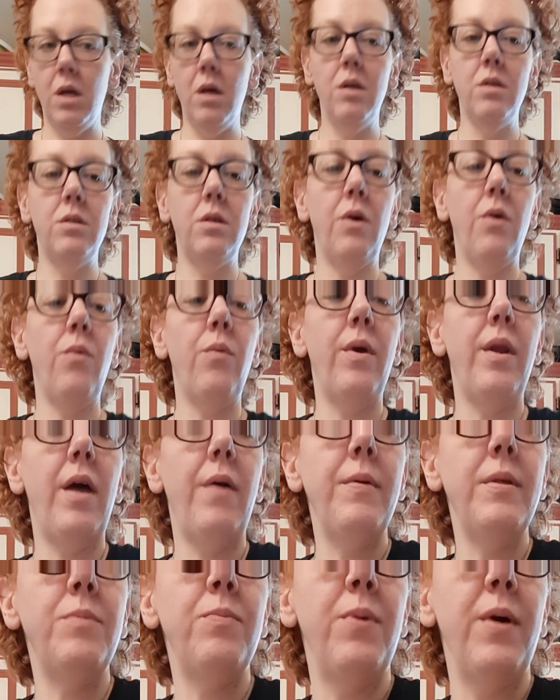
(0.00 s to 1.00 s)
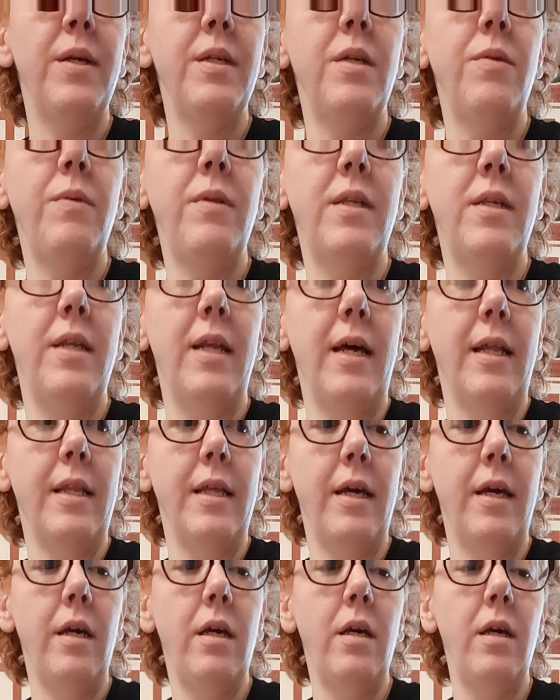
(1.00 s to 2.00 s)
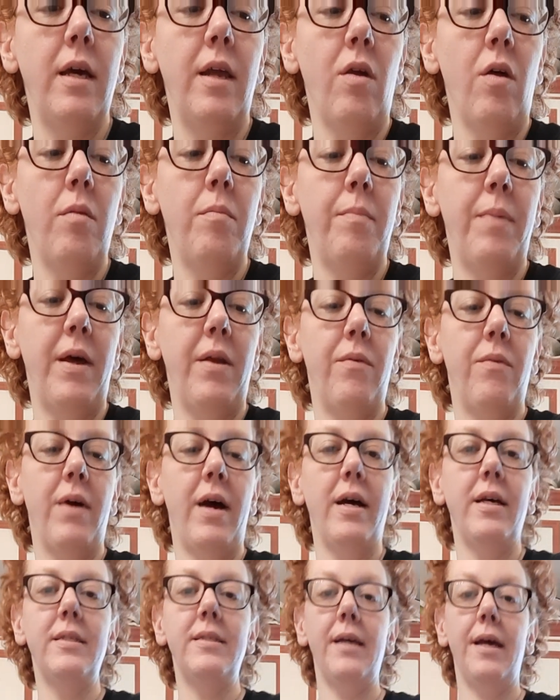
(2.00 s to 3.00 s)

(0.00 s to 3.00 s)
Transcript: So when I was pregnant with Nellie and on bed rest,